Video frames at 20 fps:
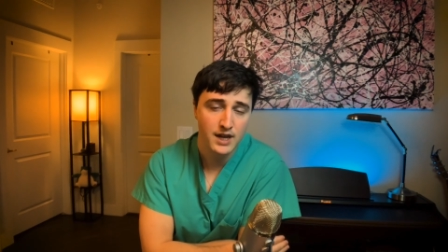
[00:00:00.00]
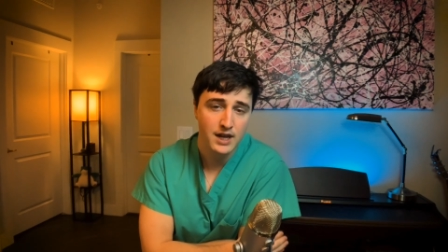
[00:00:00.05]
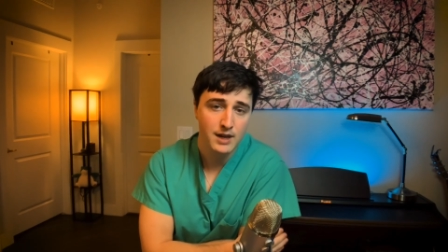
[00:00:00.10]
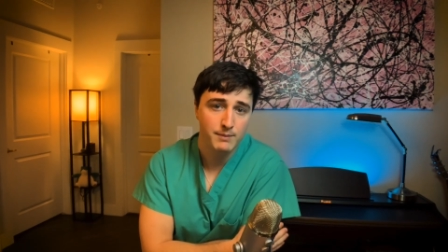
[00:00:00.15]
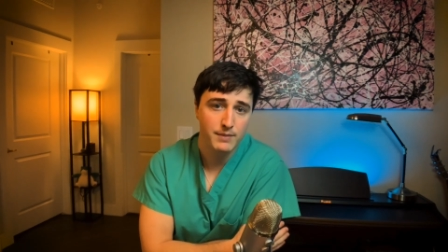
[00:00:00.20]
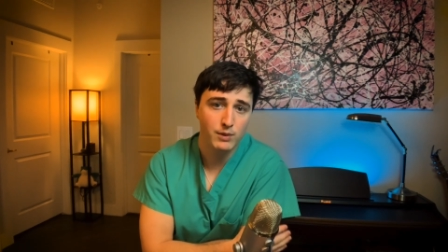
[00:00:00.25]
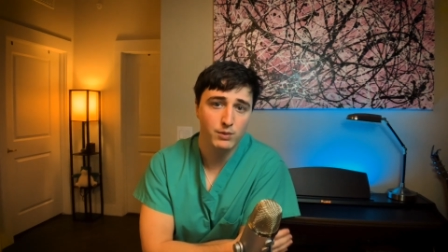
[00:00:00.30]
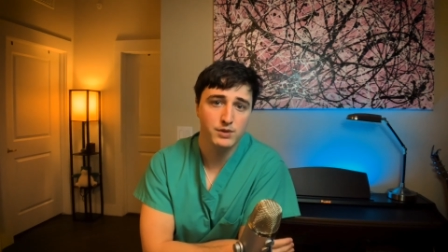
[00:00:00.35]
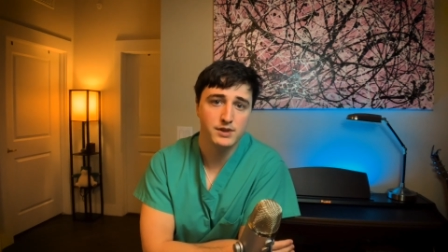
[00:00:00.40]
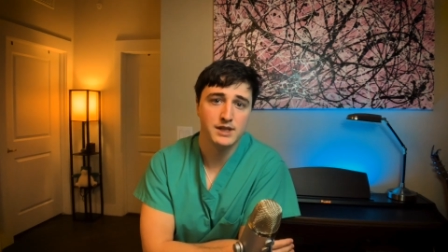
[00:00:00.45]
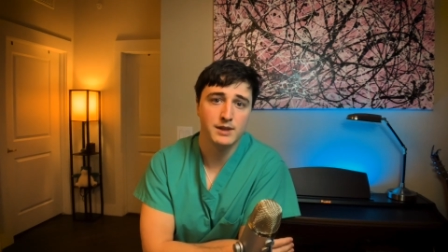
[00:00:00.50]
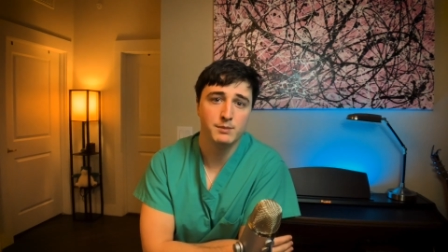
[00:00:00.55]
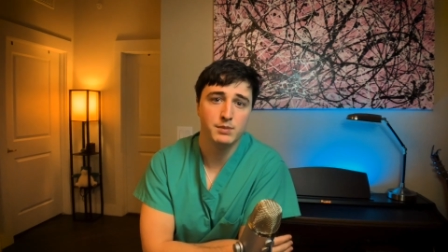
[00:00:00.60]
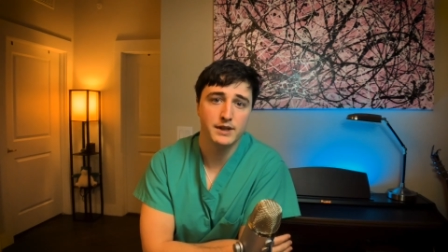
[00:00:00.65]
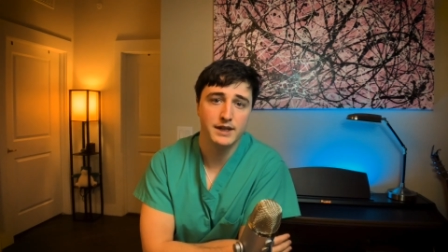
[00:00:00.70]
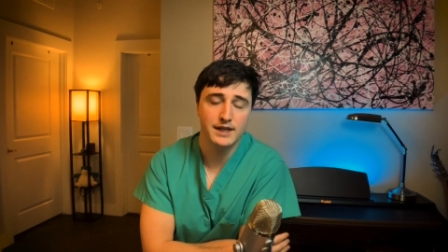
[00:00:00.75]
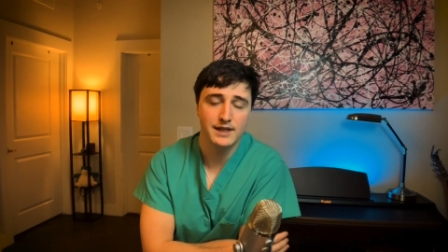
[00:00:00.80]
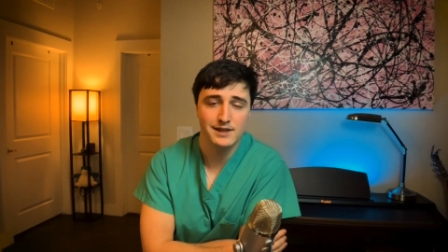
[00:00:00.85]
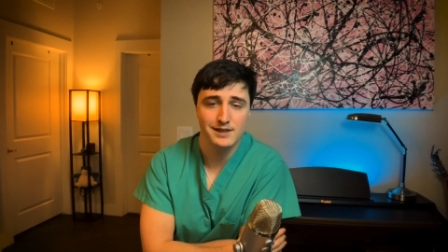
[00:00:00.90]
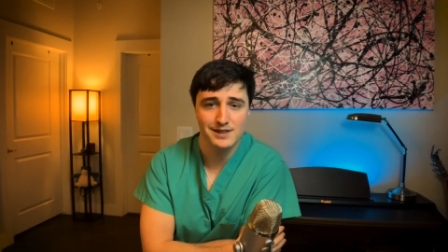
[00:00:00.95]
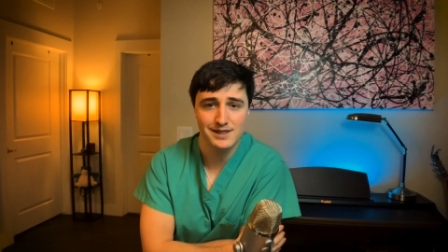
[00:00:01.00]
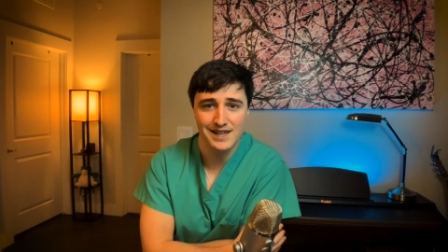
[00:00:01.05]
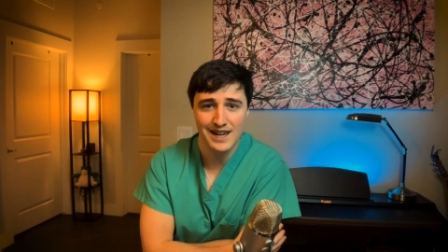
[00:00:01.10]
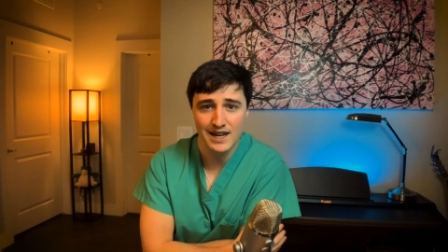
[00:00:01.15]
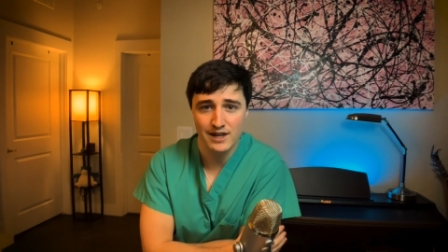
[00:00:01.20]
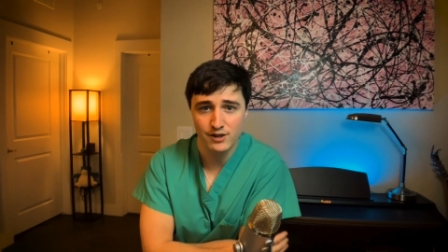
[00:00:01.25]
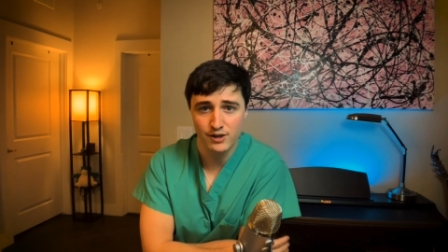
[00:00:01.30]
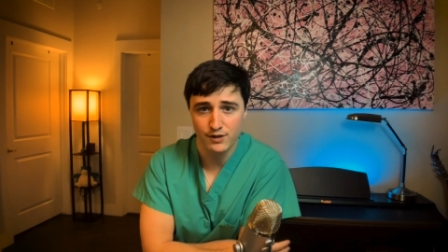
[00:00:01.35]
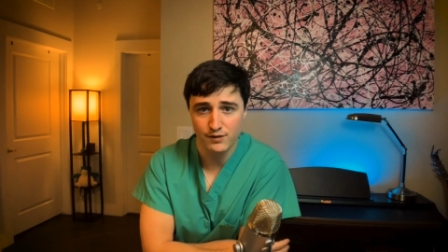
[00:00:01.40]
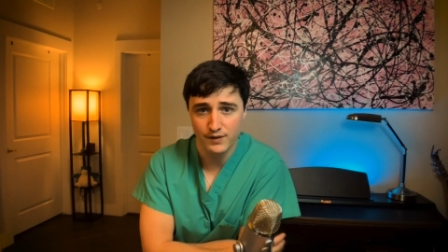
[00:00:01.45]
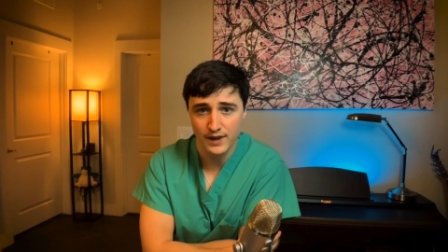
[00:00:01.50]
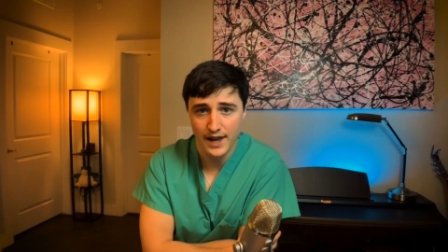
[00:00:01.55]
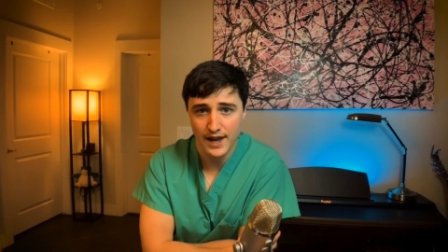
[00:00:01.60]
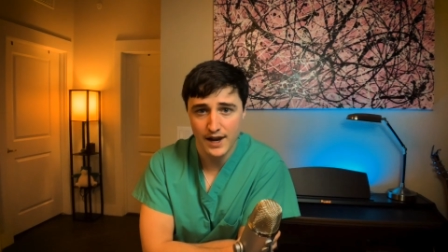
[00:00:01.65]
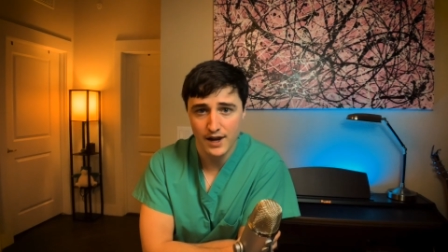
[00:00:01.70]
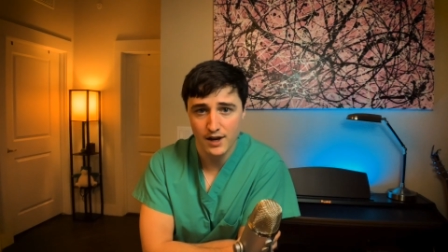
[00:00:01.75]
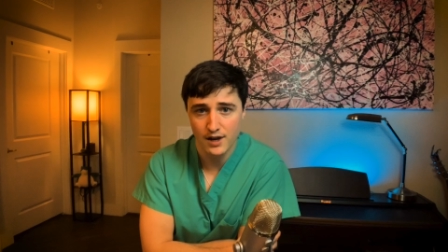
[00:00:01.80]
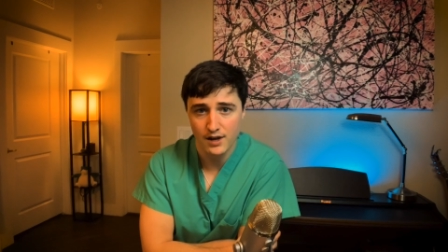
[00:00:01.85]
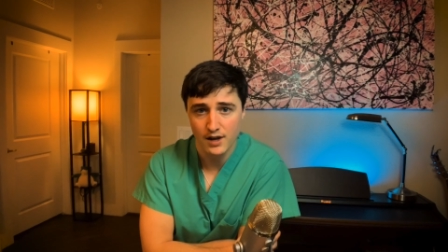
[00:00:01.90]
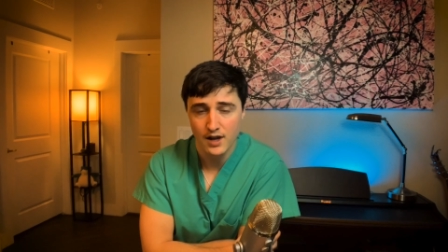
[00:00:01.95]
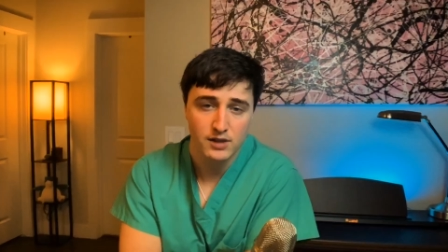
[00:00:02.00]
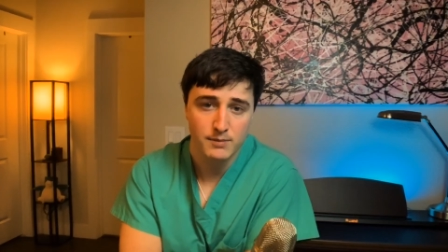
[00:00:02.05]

but will simply get standard of care,